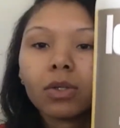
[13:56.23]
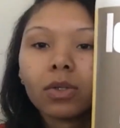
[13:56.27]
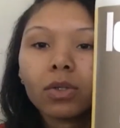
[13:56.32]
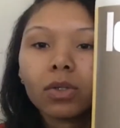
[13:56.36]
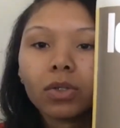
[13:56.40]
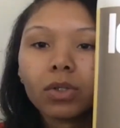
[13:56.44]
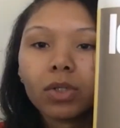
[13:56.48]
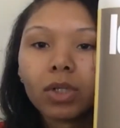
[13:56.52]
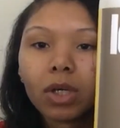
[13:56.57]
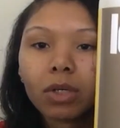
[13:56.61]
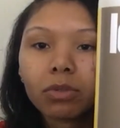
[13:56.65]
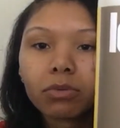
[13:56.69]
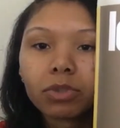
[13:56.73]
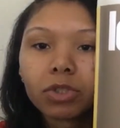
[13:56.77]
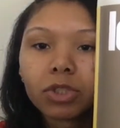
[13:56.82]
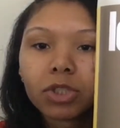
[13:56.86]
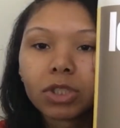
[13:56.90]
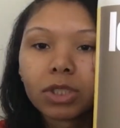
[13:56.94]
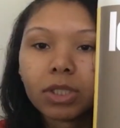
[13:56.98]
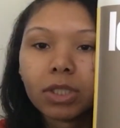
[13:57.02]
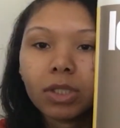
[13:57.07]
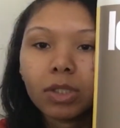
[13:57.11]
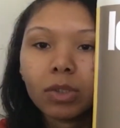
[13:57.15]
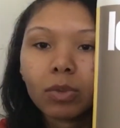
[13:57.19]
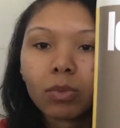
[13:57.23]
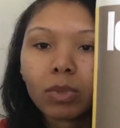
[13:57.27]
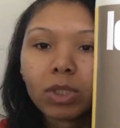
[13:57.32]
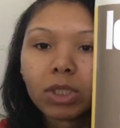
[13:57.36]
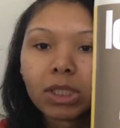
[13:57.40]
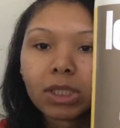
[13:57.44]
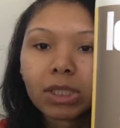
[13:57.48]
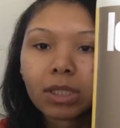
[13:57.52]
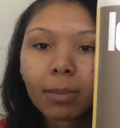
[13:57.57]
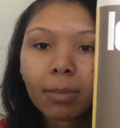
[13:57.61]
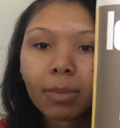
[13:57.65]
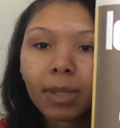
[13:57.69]
lotion, which
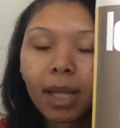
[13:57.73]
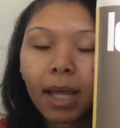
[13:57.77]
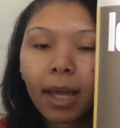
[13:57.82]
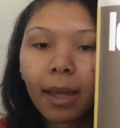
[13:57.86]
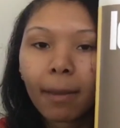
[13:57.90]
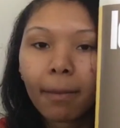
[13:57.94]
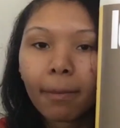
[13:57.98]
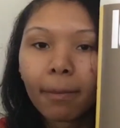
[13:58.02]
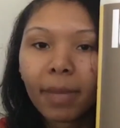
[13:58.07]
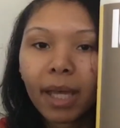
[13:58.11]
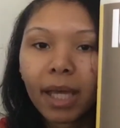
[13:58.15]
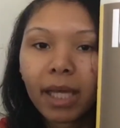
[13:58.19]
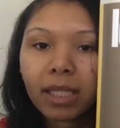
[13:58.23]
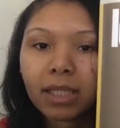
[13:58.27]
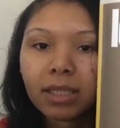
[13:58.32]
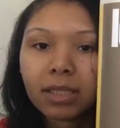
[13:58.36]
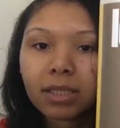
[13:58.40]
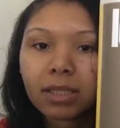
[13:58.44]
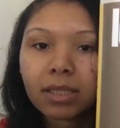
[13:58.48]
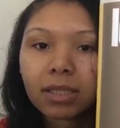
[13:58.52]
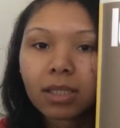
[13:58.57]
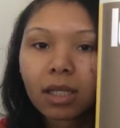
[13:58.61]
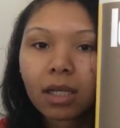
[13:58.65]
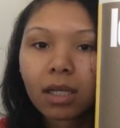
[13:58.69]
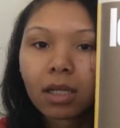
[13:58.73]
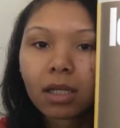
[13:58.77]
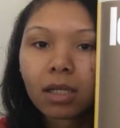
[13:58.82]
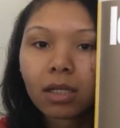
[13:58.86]
is a plant-based